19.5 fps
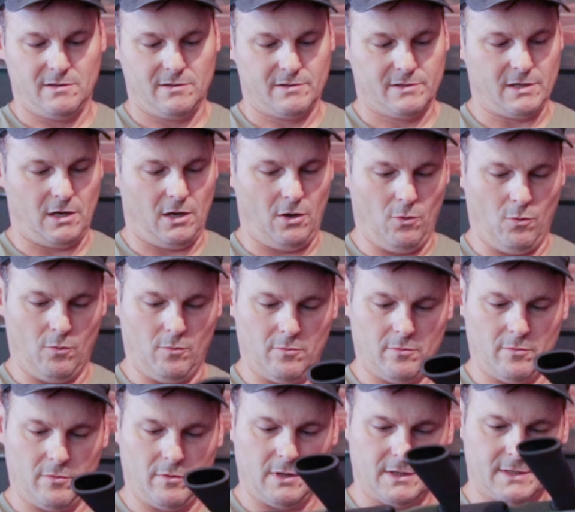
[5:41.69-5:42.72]
So
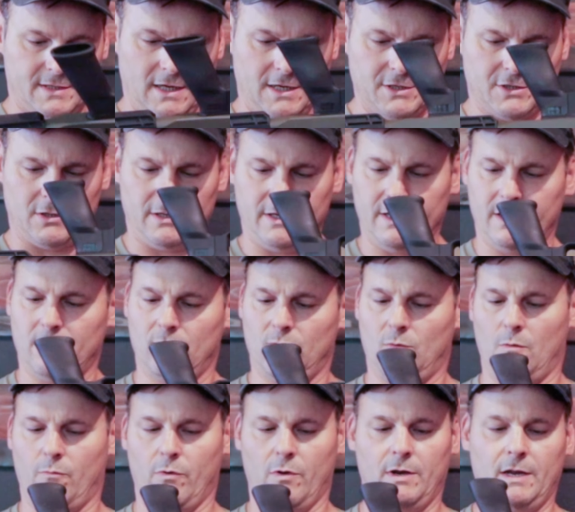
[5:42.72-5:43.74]
essentially
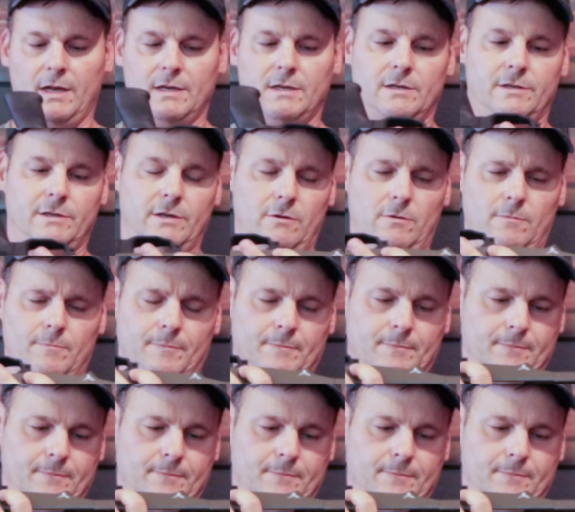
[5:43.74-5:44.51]
what we need to do